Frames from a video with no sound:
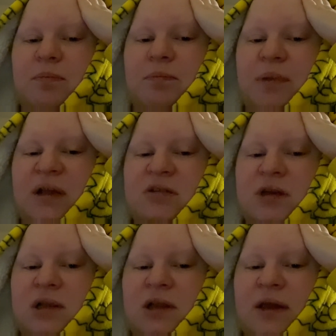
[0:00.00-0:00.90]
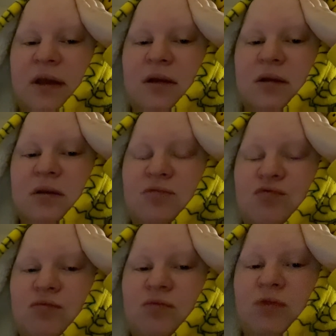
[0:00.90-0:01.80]
basically
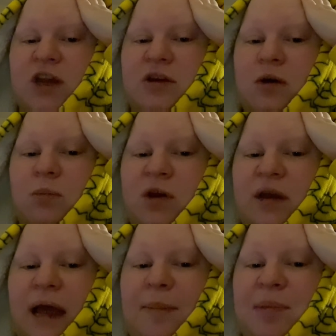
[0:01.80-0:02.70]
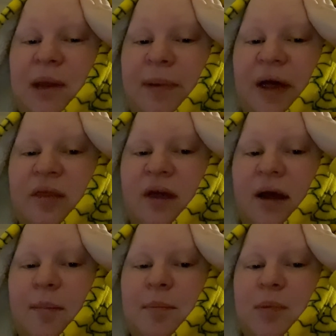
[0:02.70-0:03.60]
Radon weren't happy about
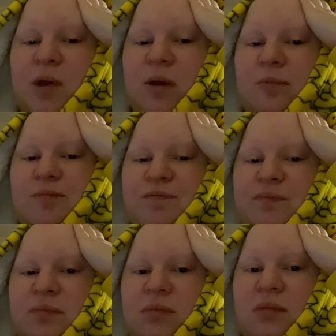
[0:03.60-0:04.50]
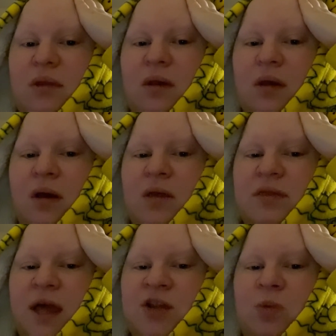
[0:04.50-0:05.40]
that, but
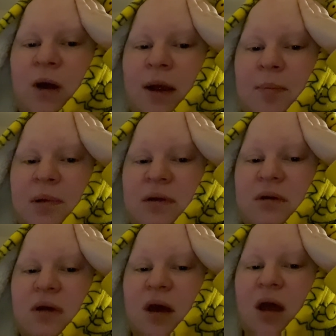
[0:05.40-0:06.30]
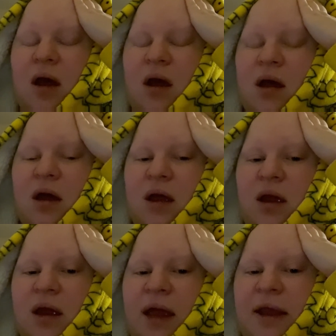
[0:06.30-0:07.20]
that's what happened.
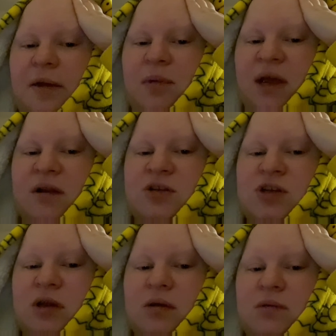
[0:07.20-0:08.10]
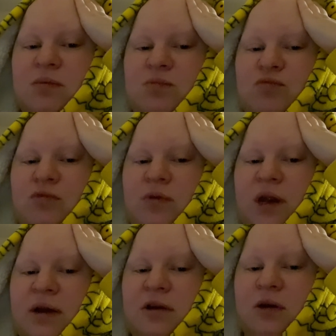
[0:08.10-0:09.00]
Anyway,
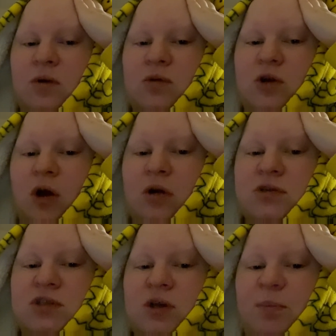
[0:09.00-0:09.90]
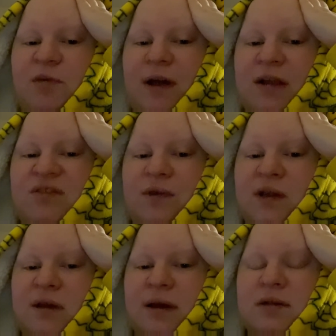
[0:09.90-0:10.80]
Radon got supervised
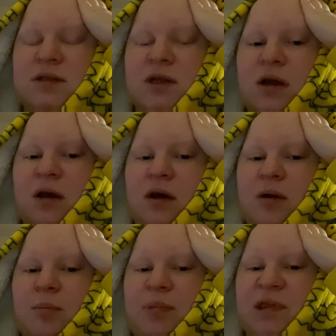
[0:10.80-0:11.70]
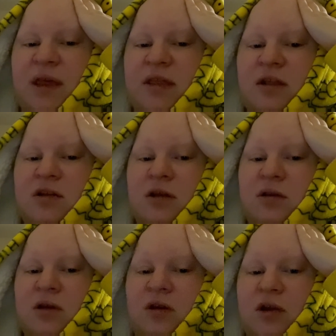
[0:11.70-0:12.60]
visits, but then they
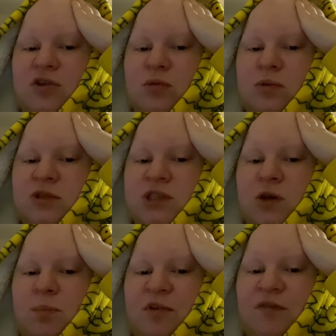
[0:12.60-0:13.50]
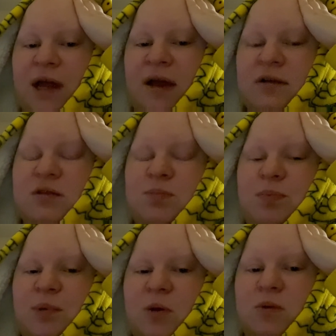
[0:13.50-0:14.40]
turned to unsupervised.
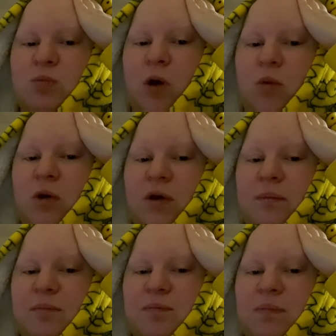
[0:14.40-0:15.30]
But what weren't